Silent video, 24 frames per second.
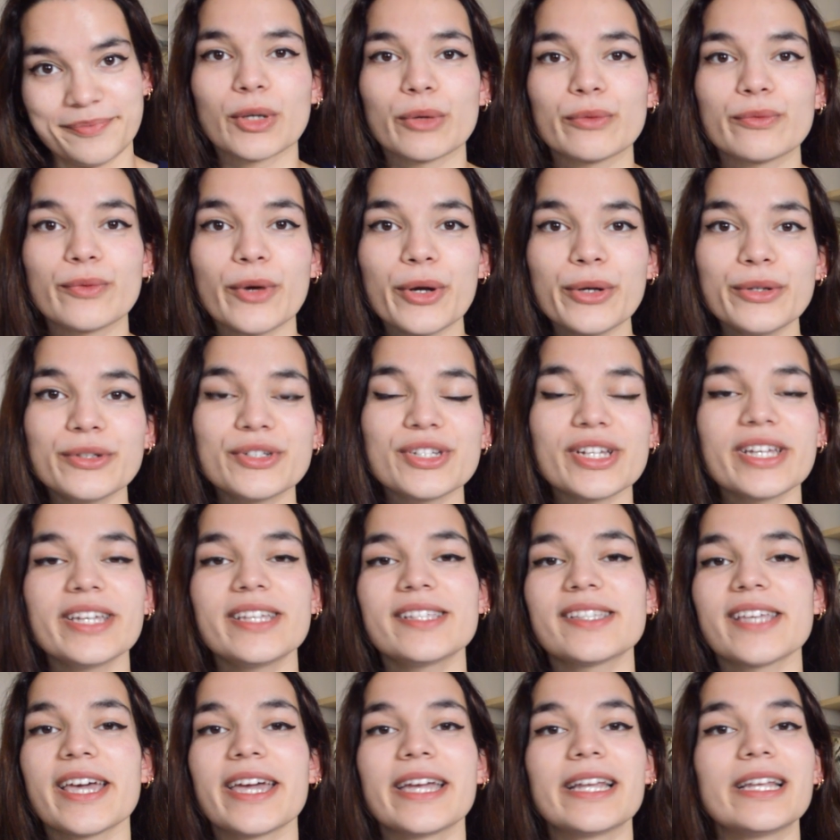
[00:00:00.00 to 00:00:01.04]
Roach
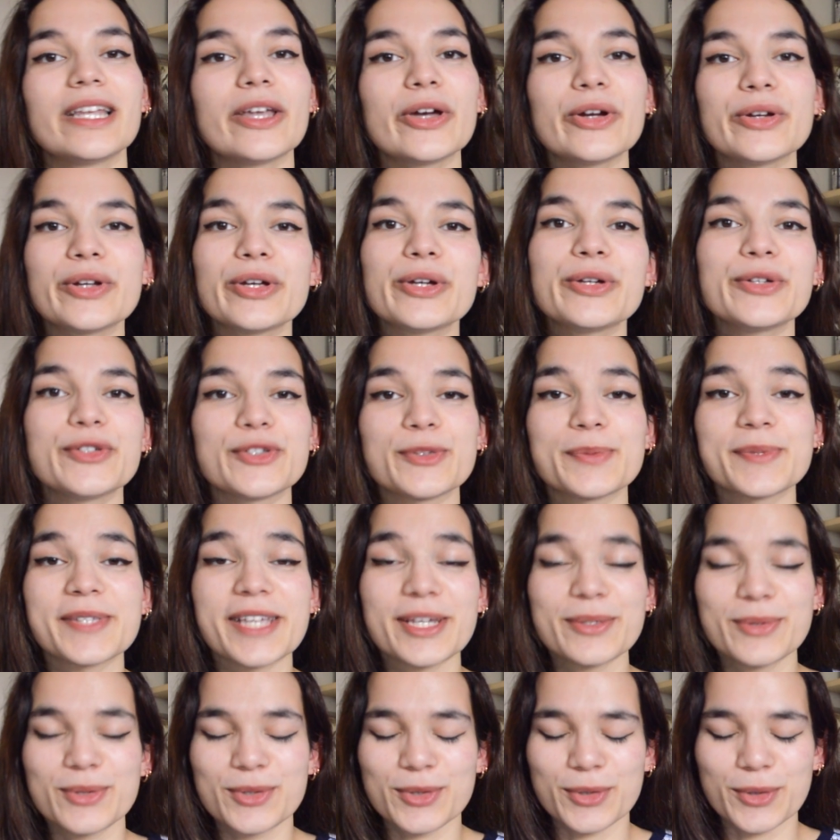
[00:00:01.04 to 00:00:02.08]
is a loner who's
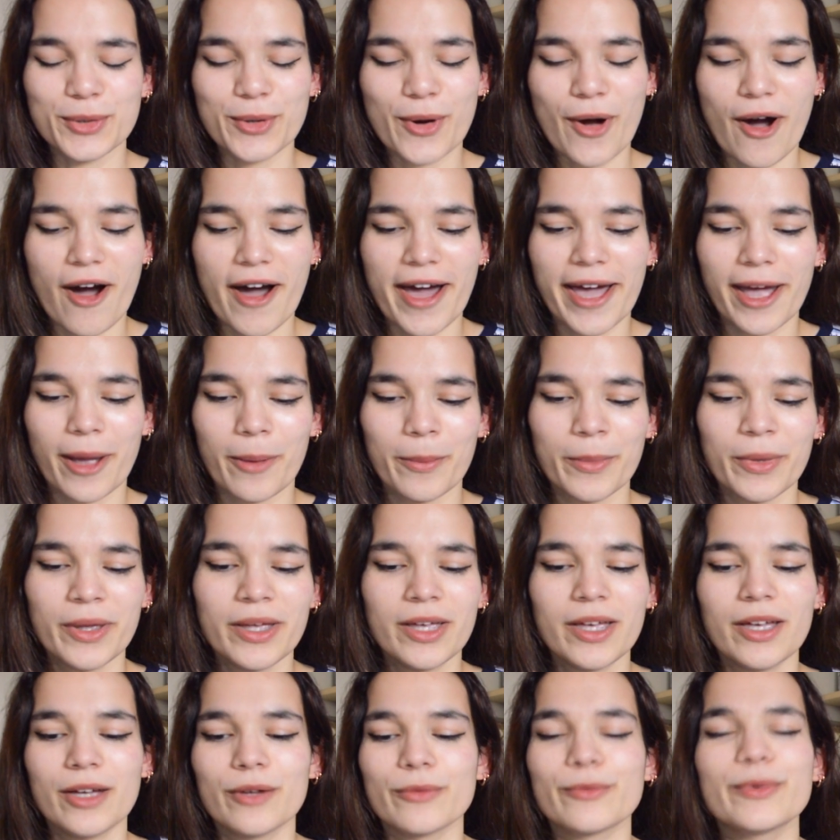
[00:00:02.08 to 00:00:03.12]
obsessed with true crime,
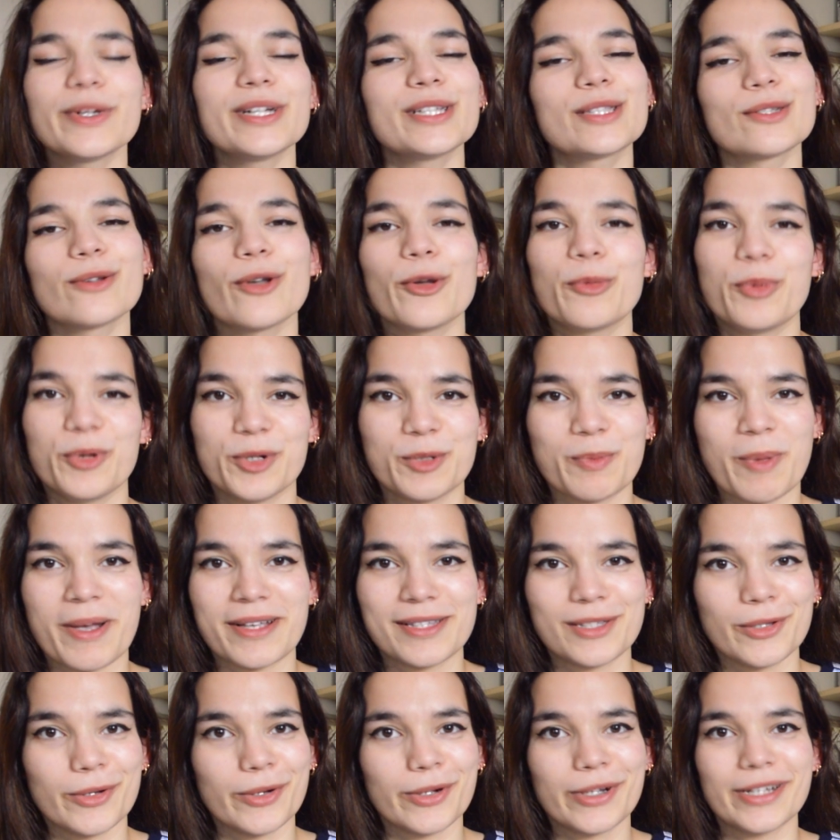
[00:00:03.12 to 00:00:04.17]
reads a lot of books about
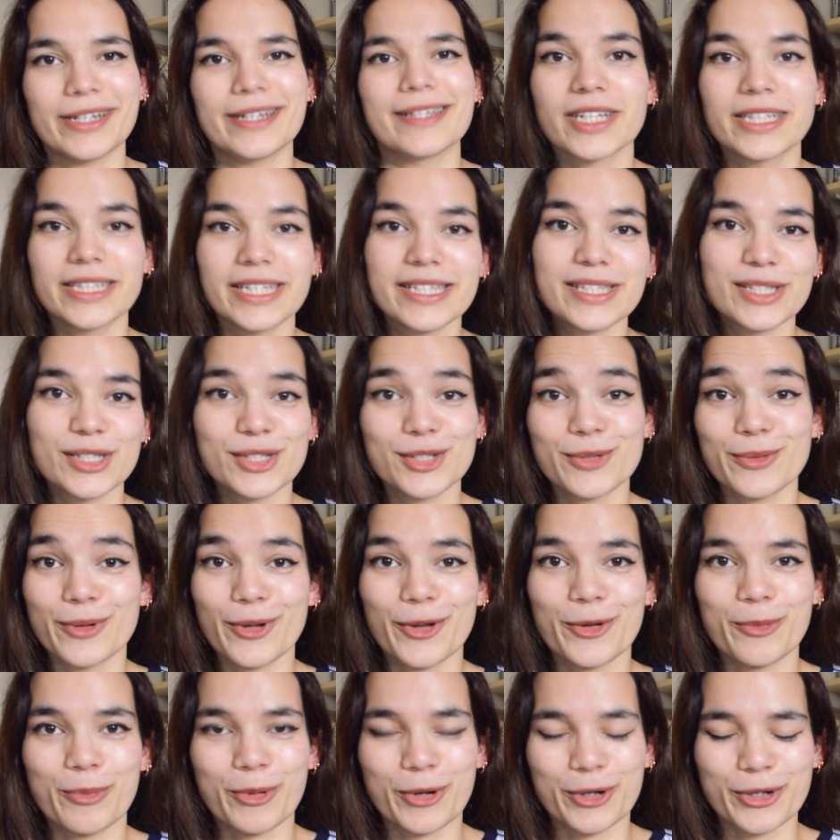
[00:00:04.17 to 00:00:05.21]
serial killers, listens to a
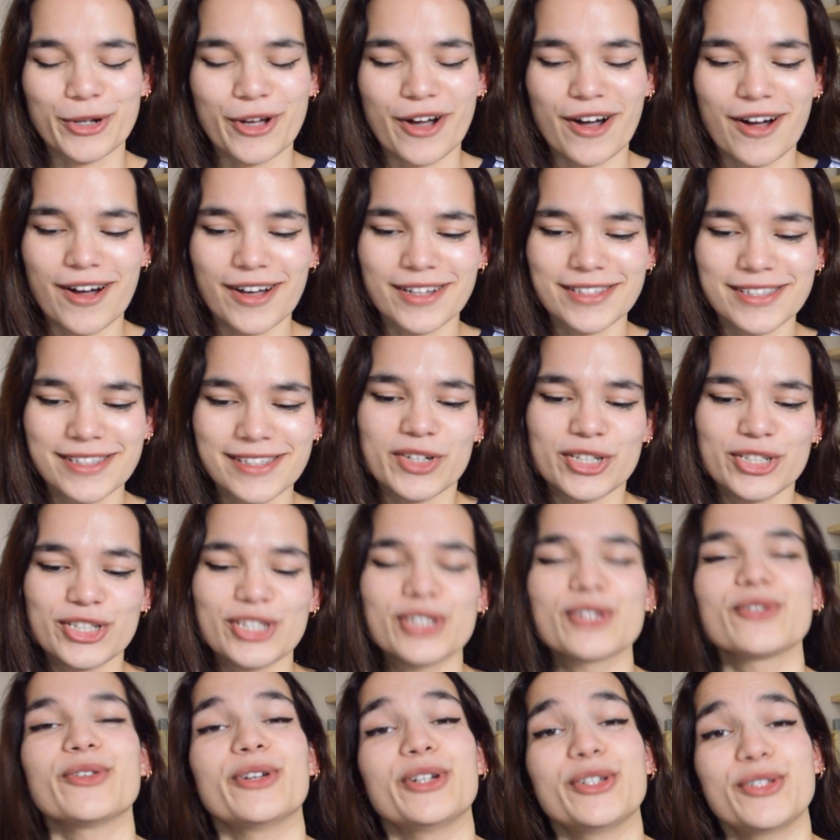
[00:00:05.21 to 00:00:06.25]
lot of podcasts.
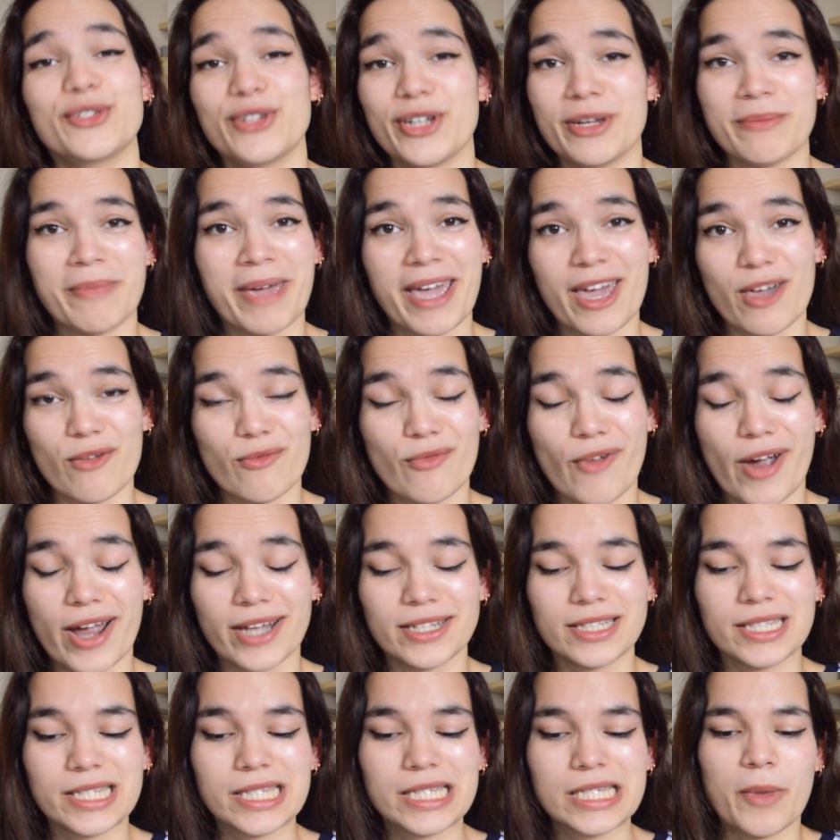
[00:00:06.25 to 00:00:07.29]
She's not interested in making
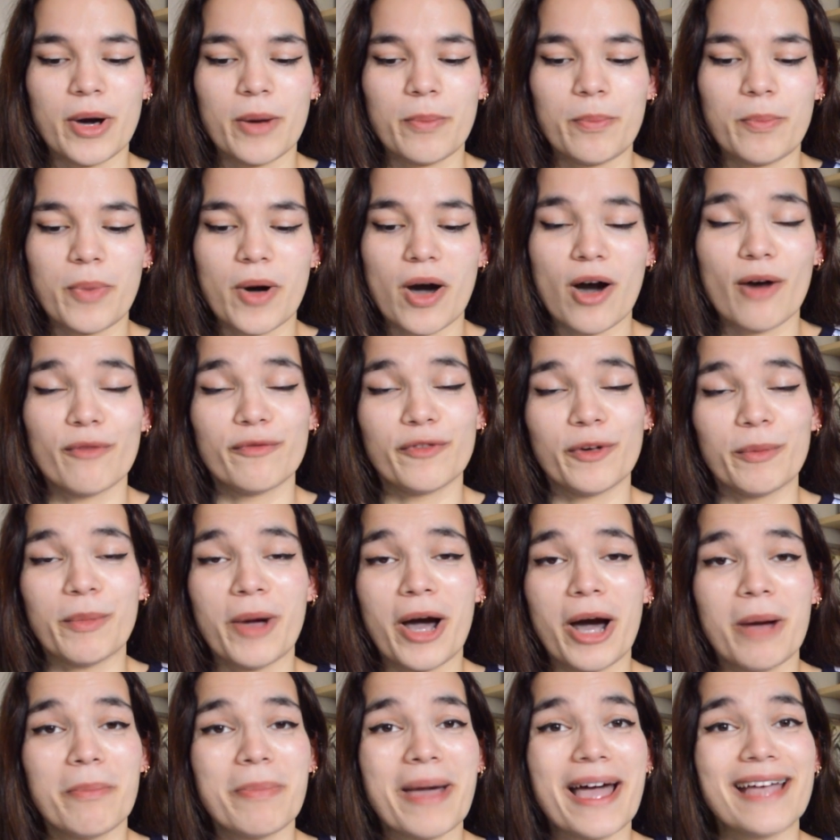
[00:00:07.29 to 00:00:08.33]
friends apart from
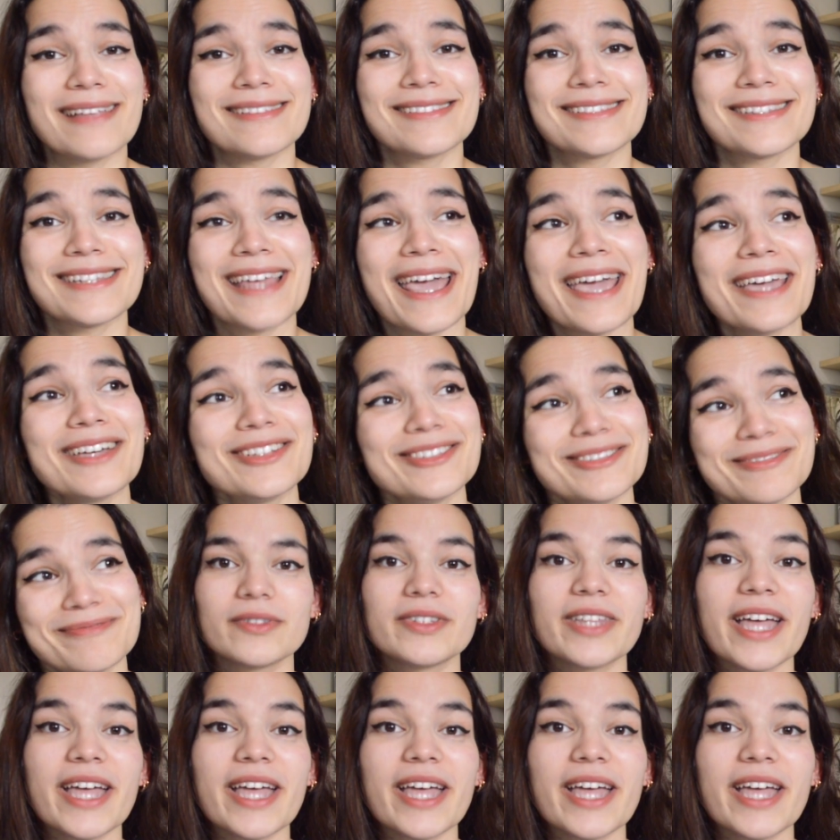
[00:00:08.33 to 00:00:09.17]
her pet snail.